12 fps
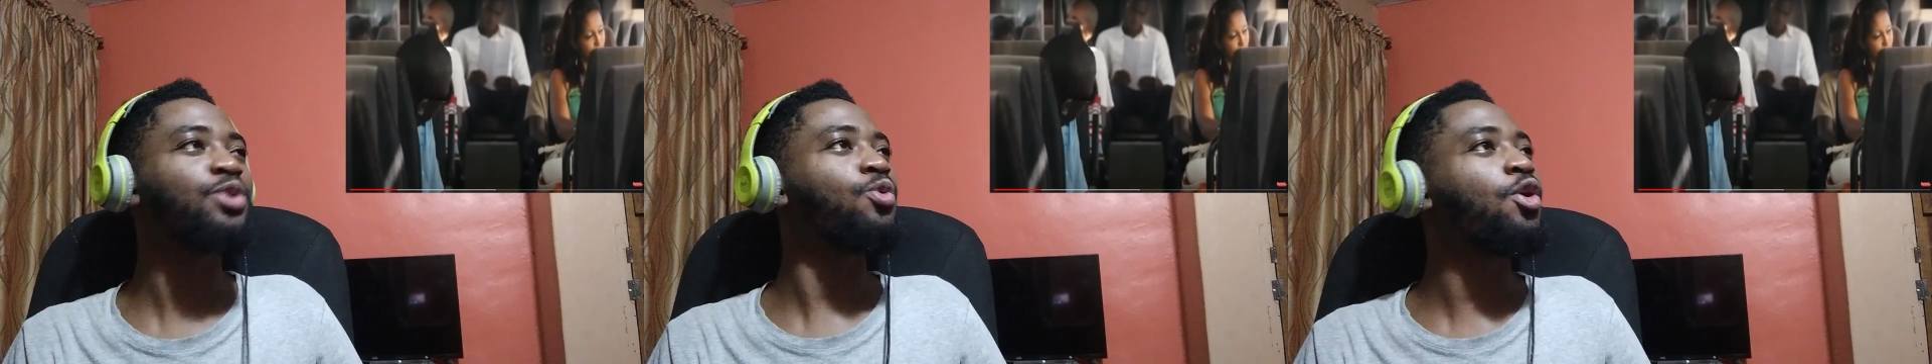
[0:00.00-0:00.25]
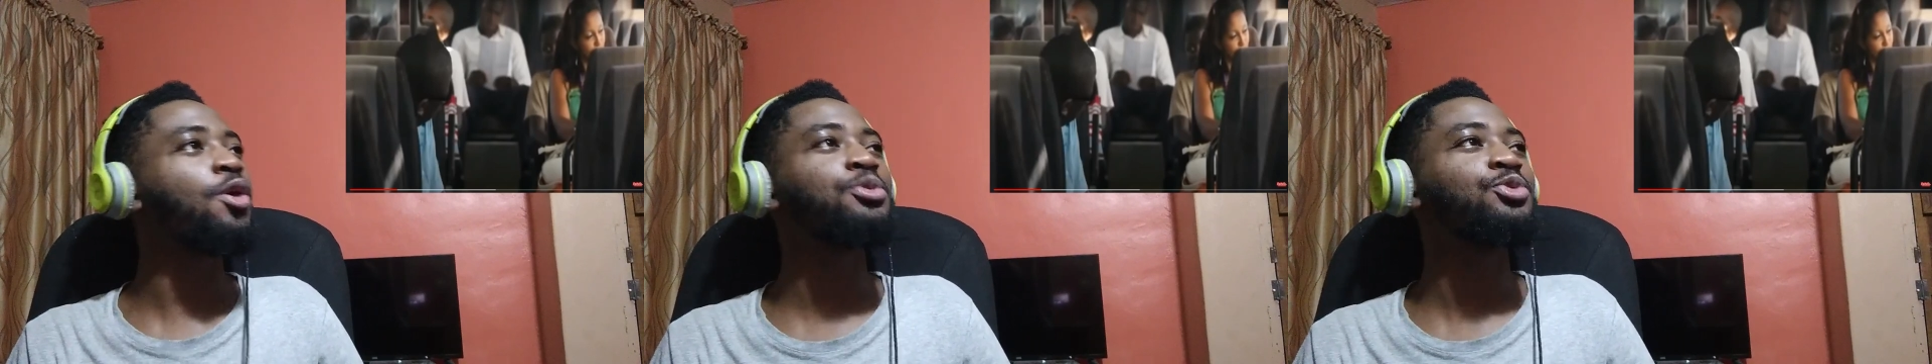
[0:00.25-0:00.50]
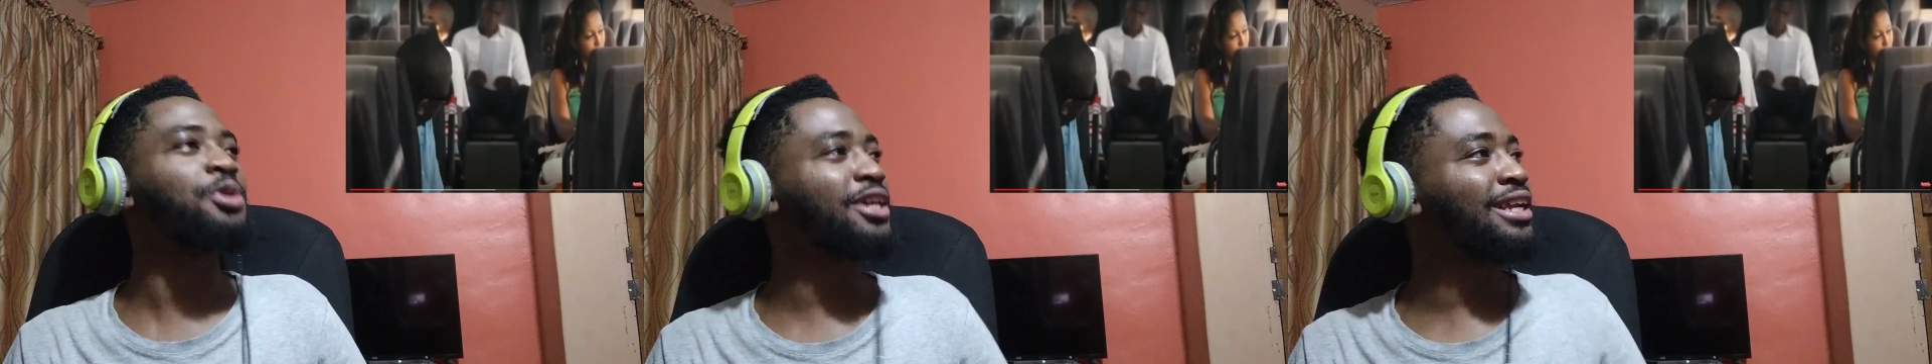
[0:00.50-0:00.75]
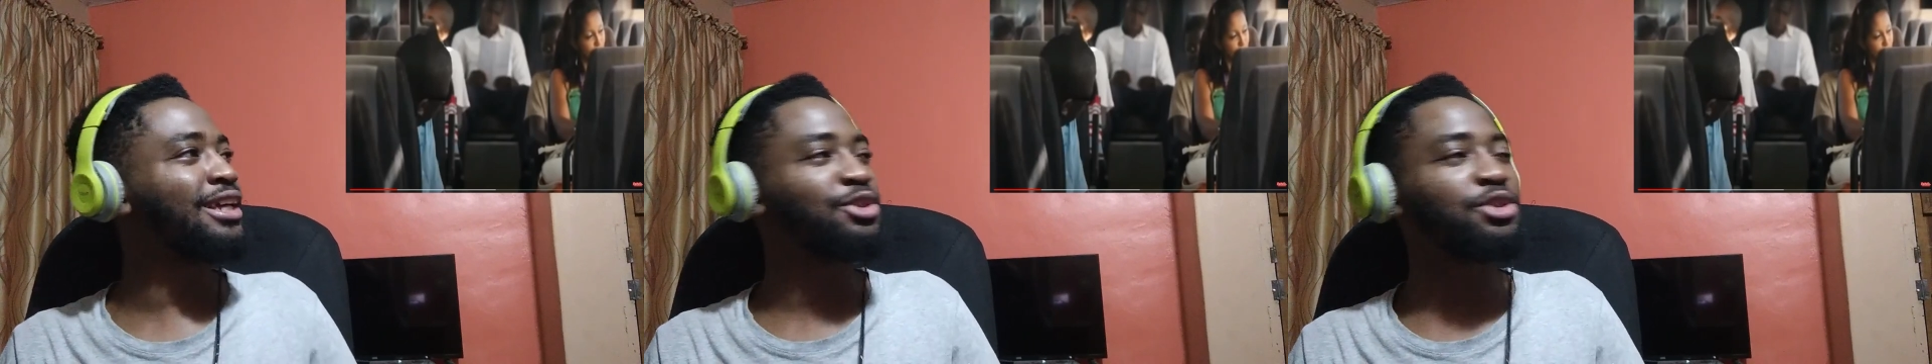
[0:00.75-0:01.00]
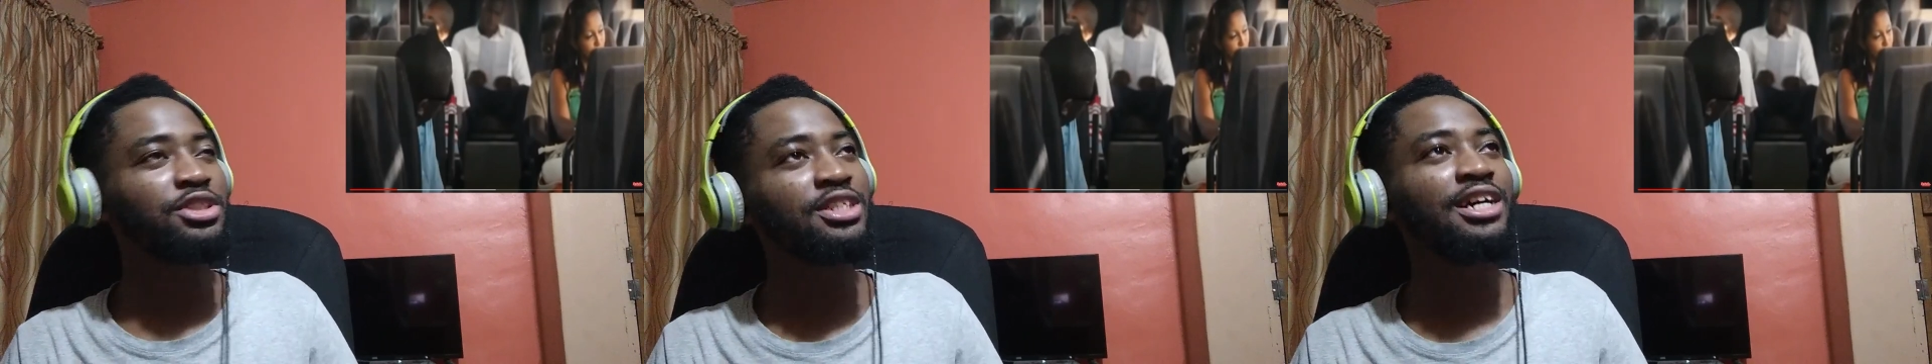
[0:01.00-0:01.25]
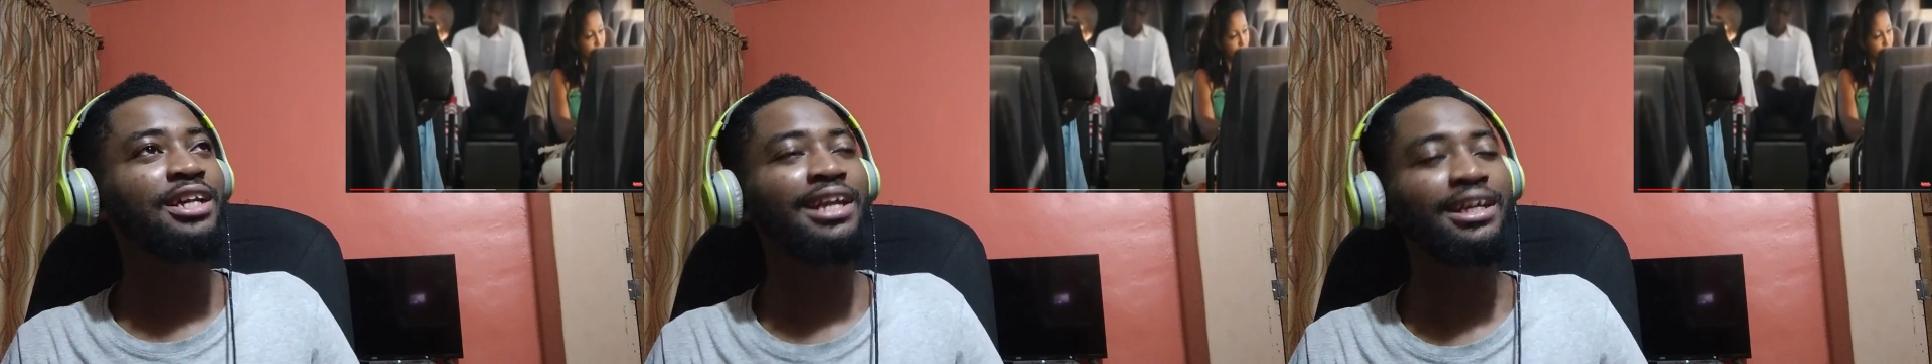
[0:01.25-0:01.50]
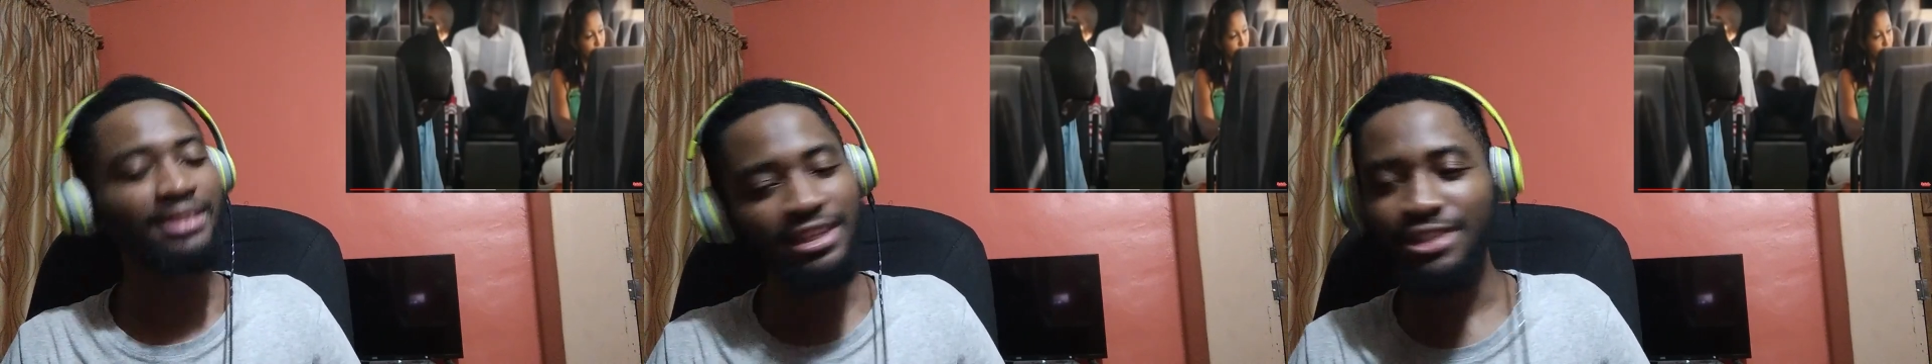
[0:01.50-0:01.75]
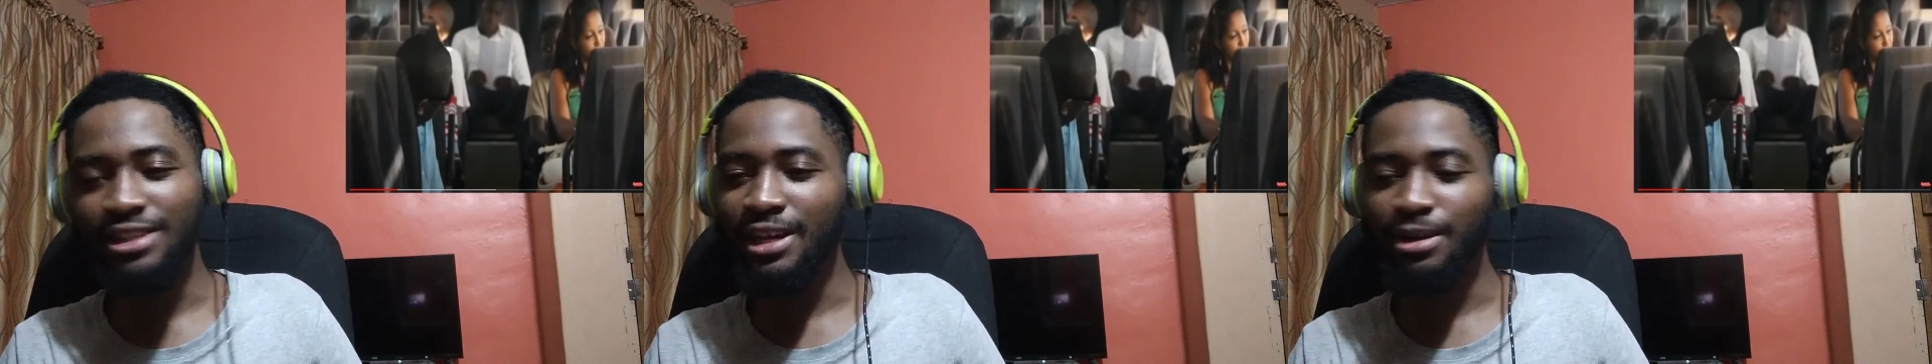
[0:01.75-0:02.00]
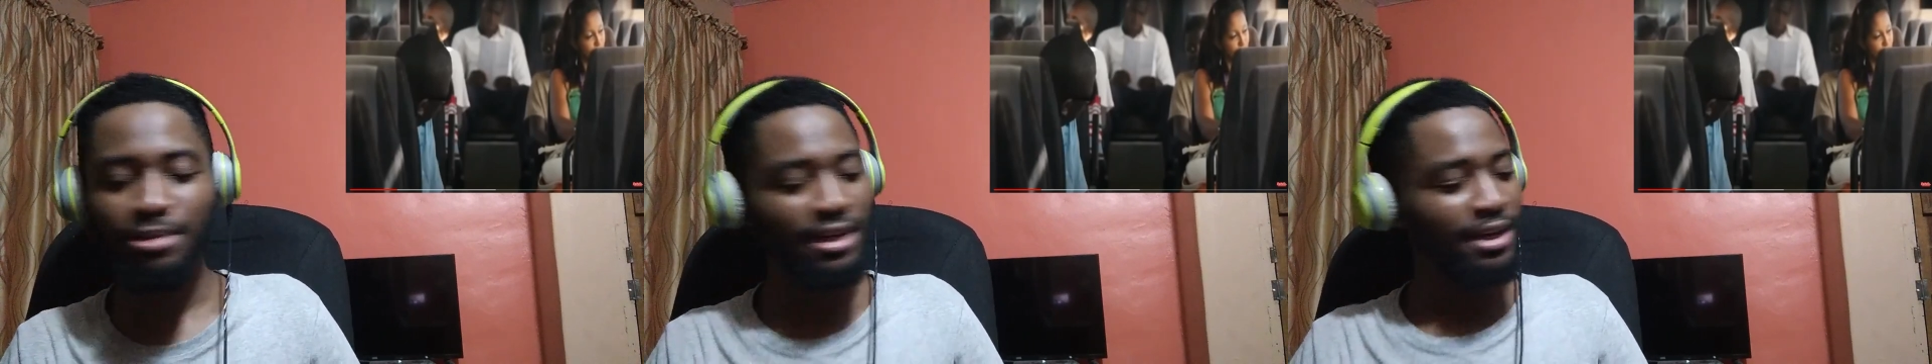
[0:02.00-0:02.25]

walk up to a girl and just see that, like, dance, like,